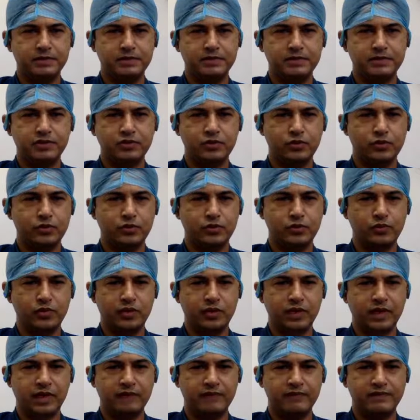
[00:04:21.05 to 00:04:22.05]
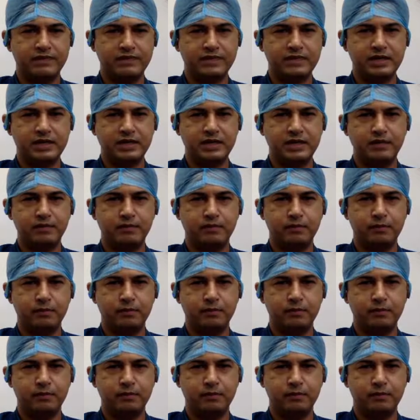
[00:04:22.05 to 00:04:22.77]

So you have seen